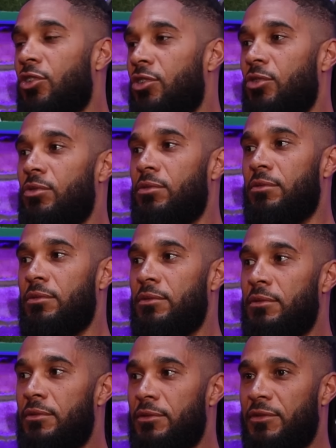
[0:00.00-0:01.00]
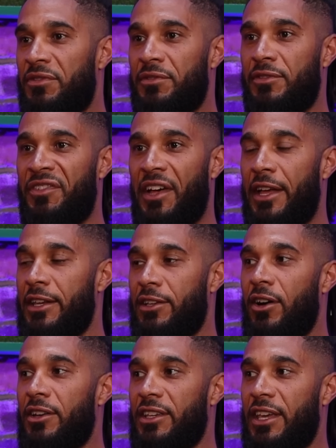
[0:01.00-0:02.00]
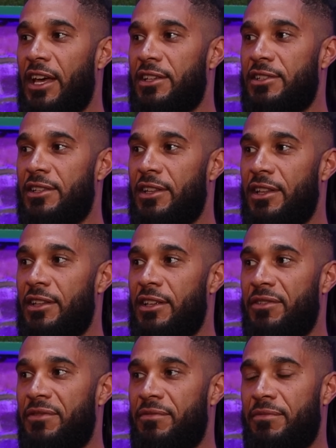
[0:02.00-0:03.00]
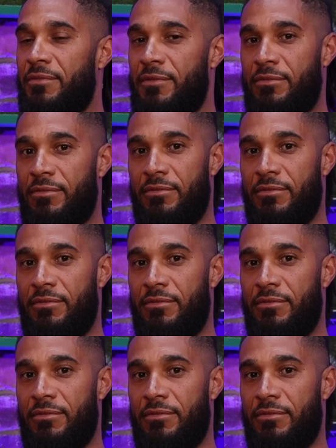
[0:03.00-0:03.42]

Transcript: struggle for any kind of guest, and if